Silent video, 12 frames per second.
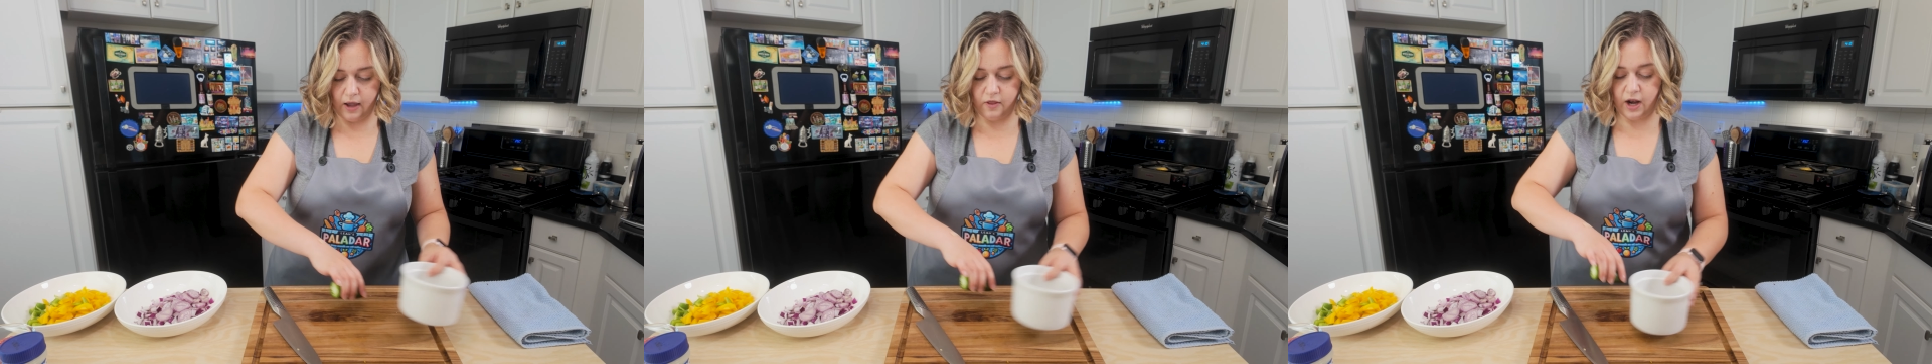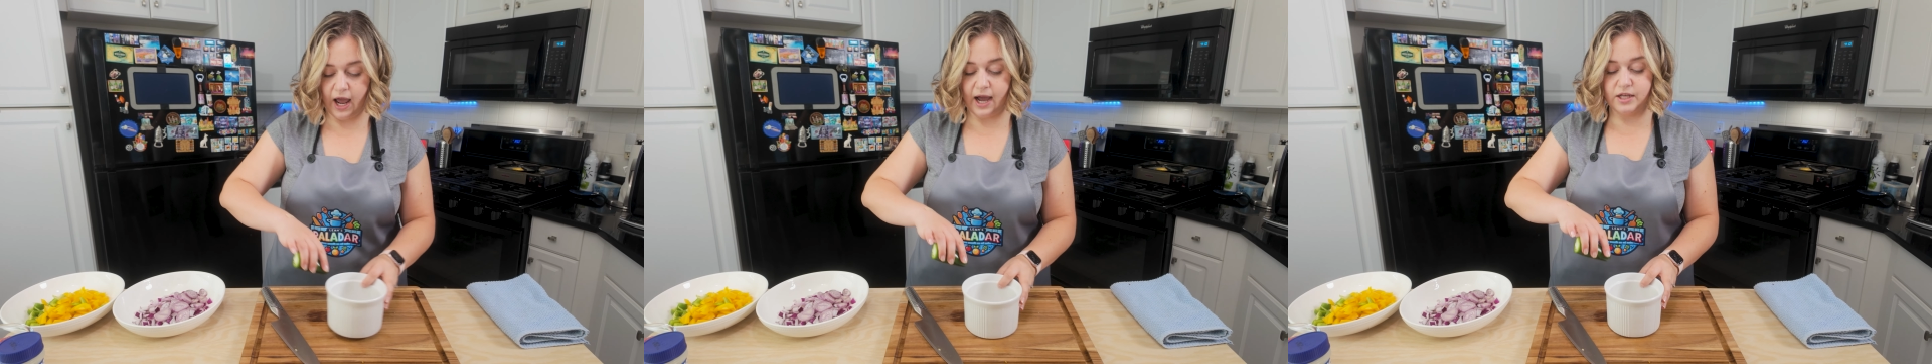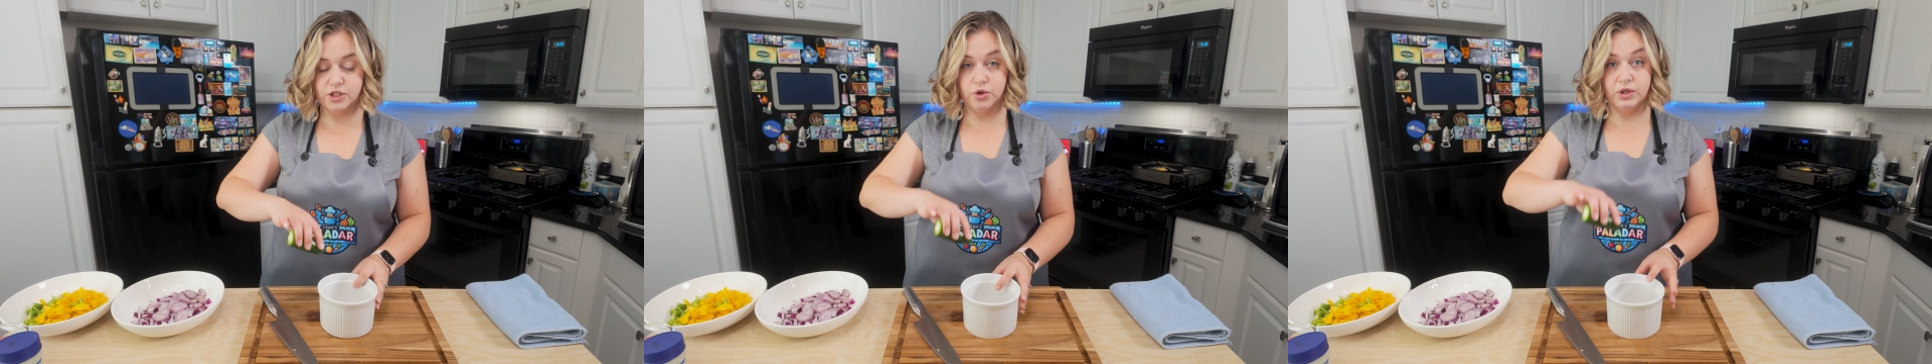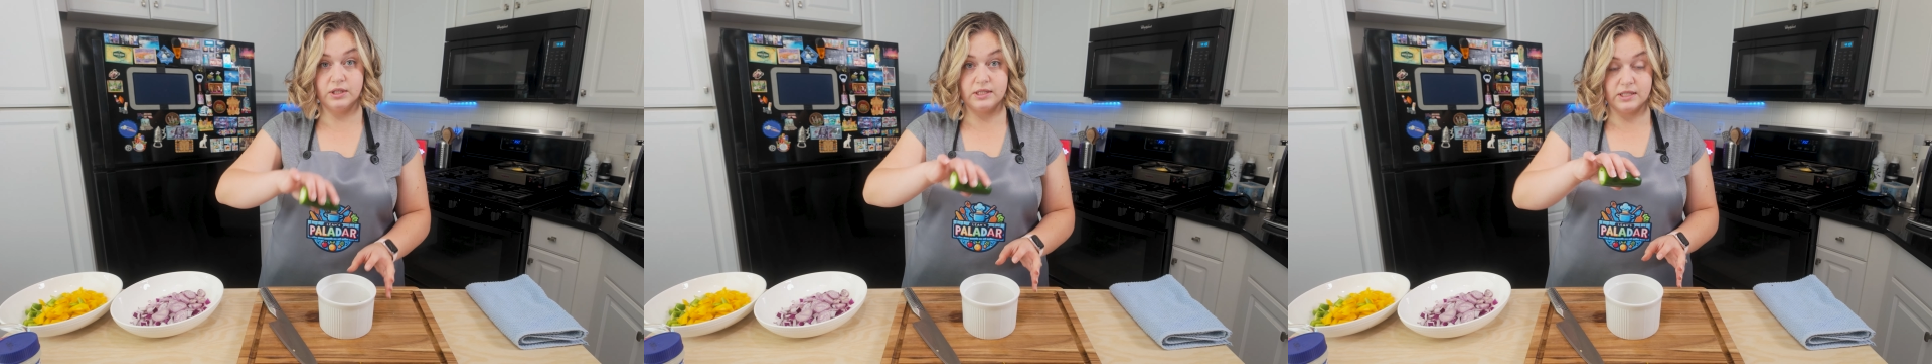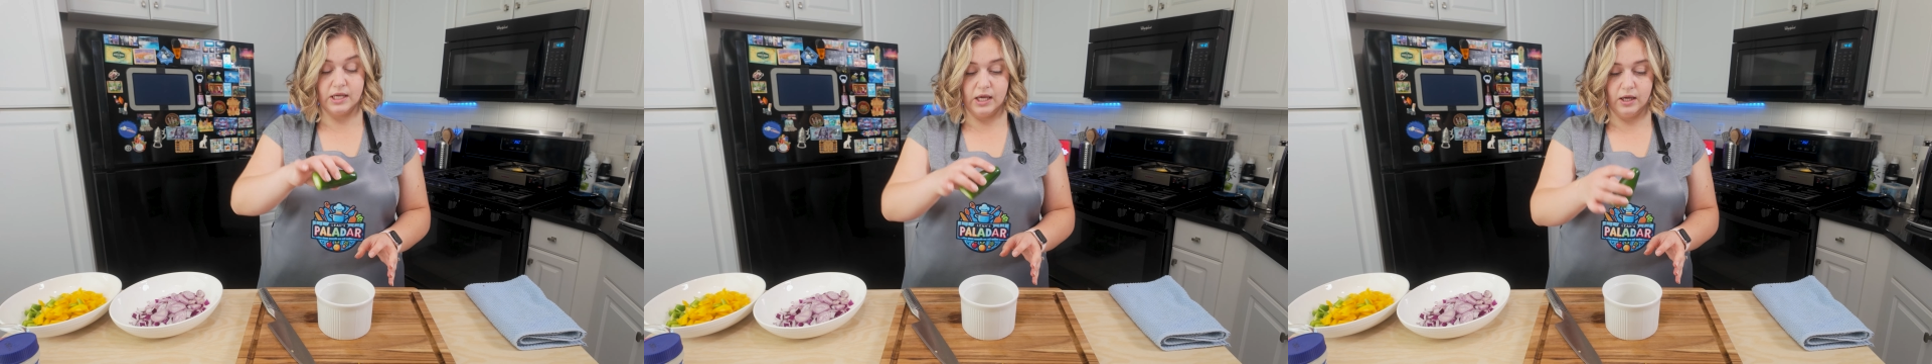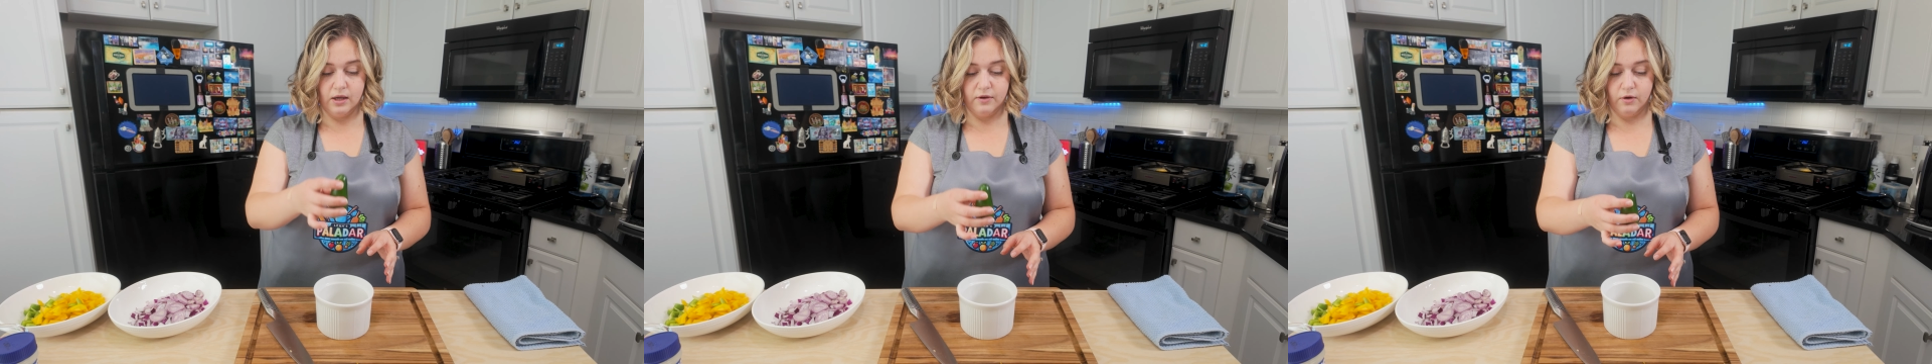And then as you can
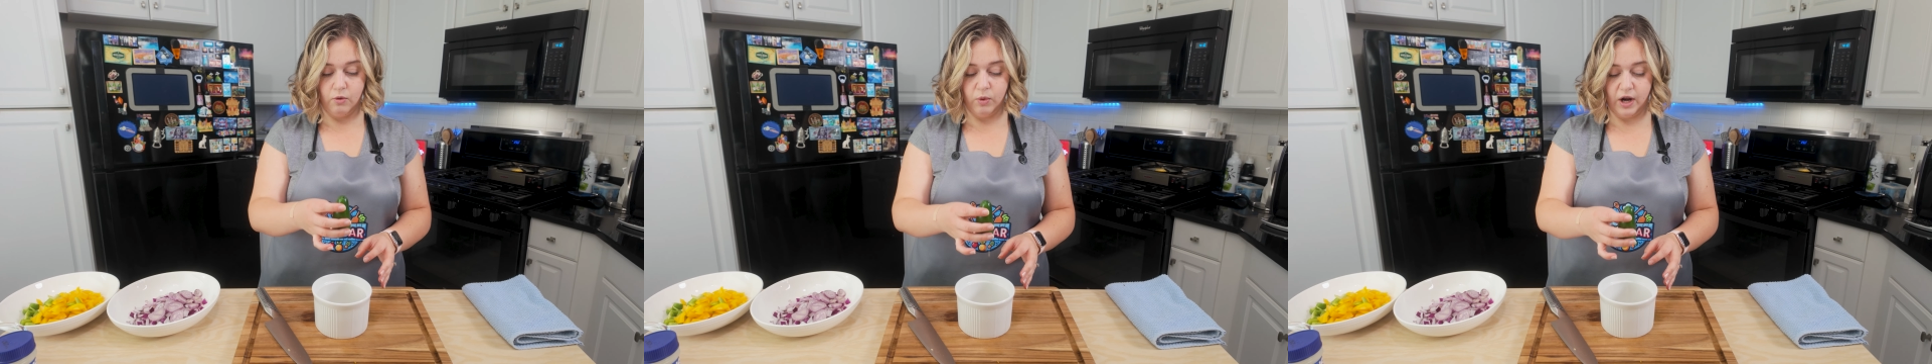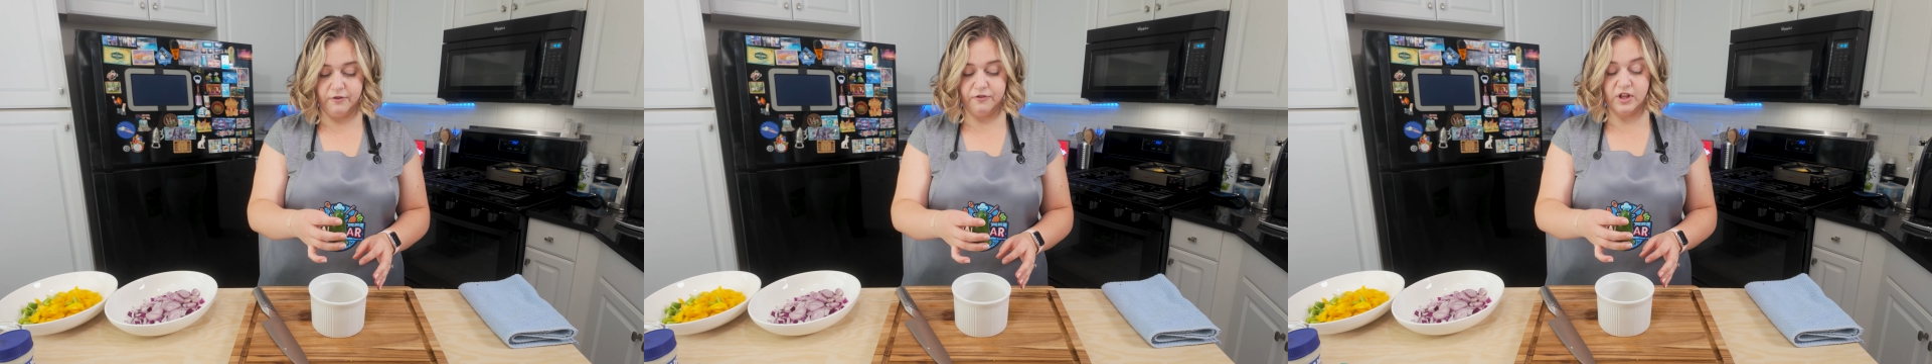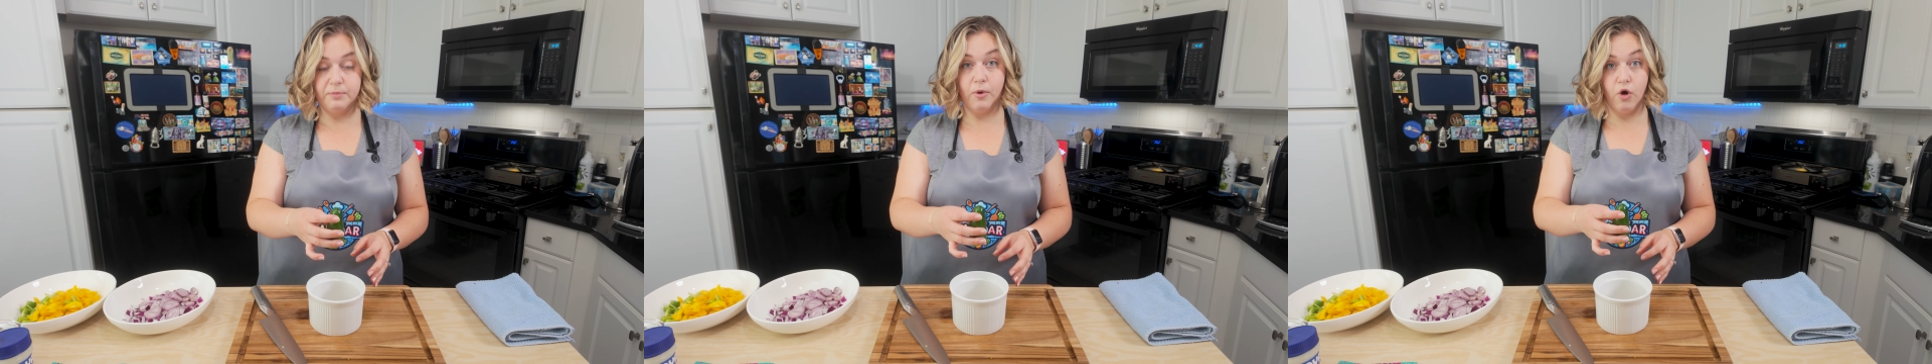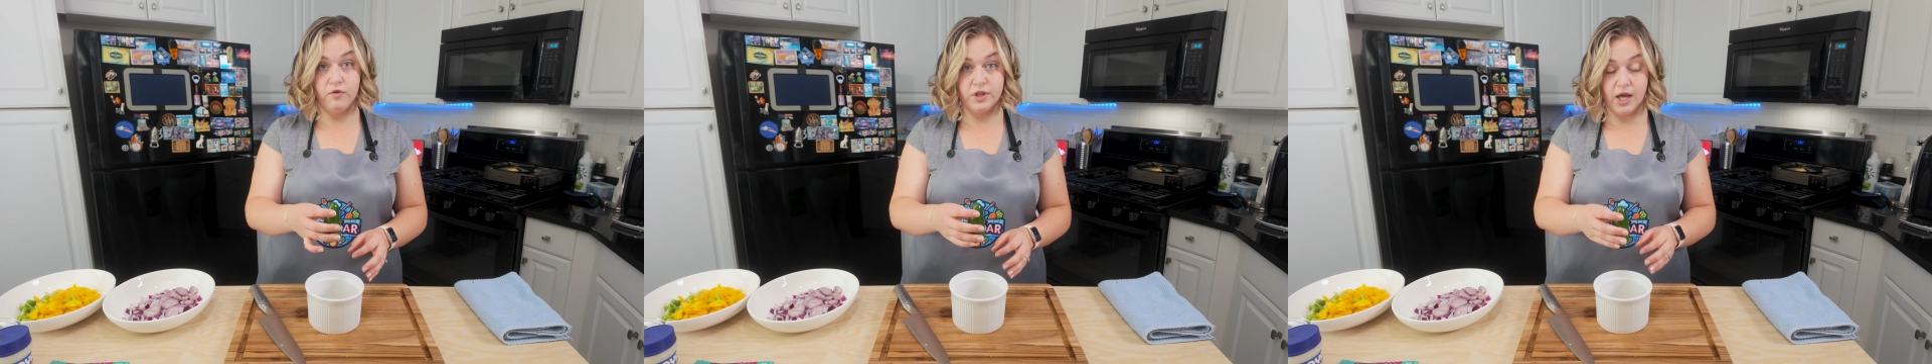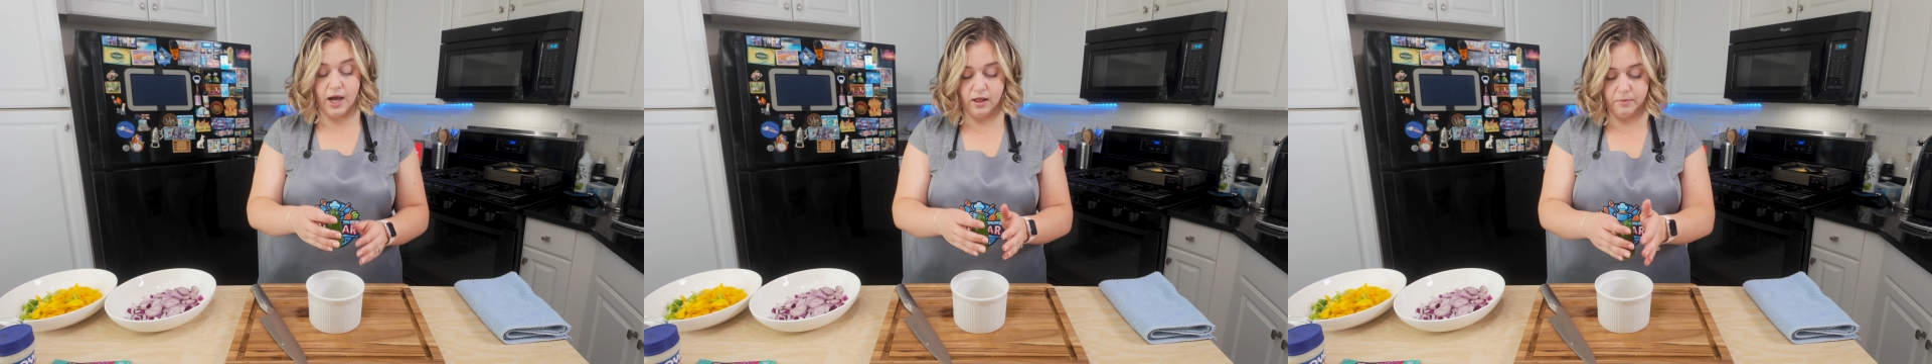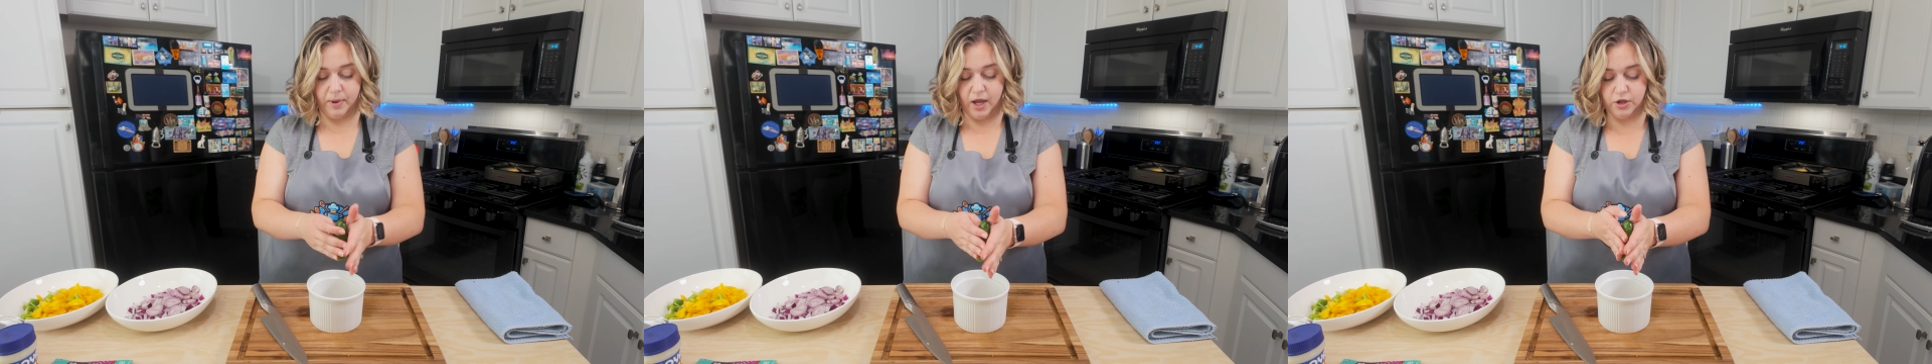see, when I flip over the
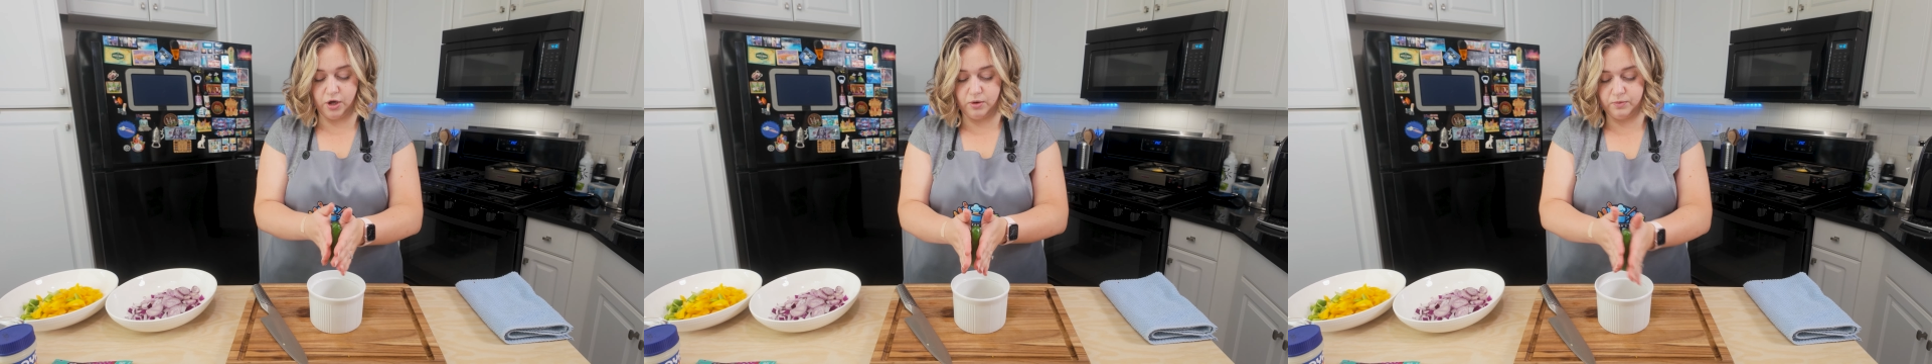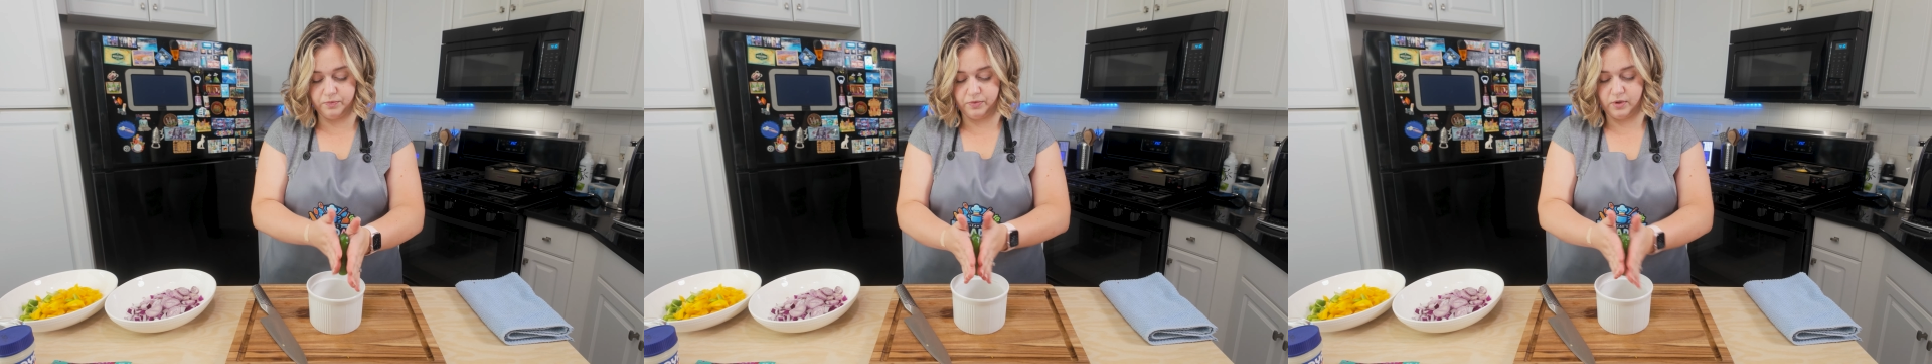jalapeno,